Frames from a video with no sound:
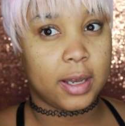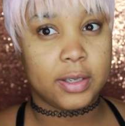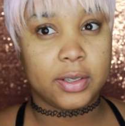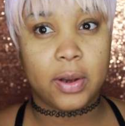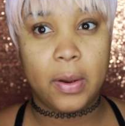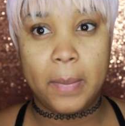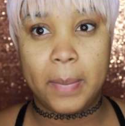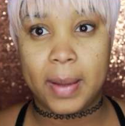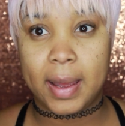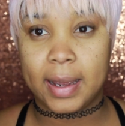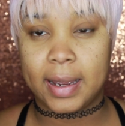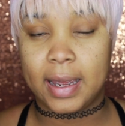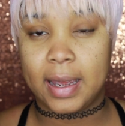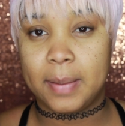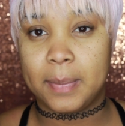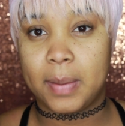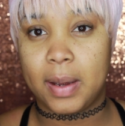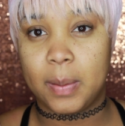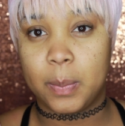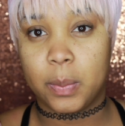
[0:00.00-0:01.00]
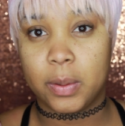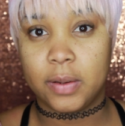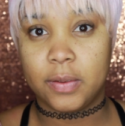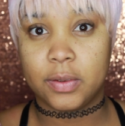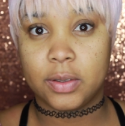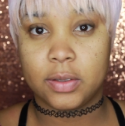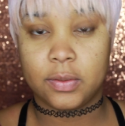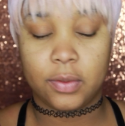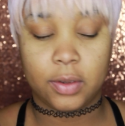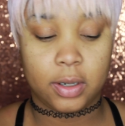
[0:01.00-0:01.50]
go back in my
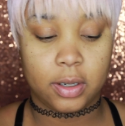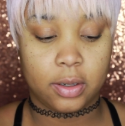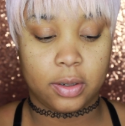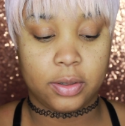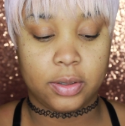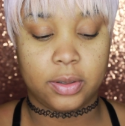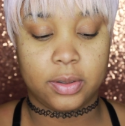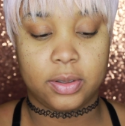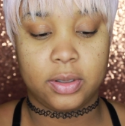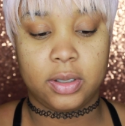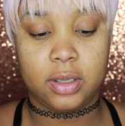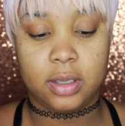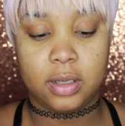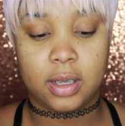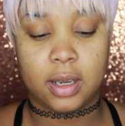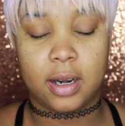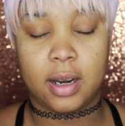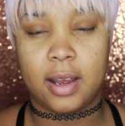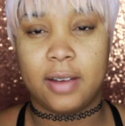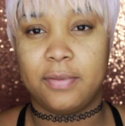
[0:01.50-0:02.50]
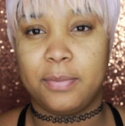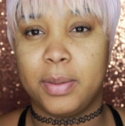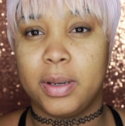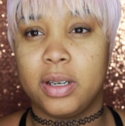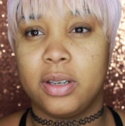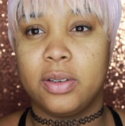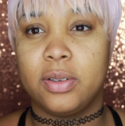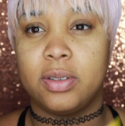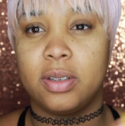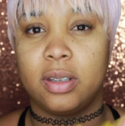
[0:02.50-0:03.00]
previous videos, you'll see that I've
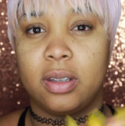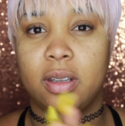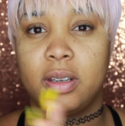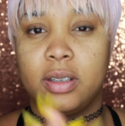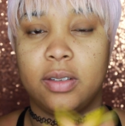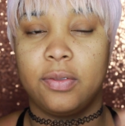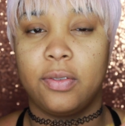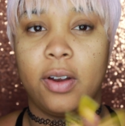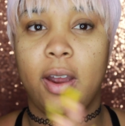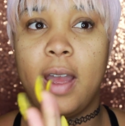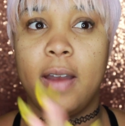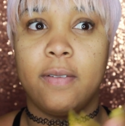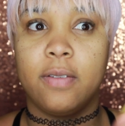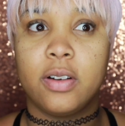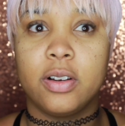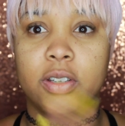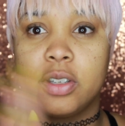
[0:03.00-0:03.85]
been using this forever.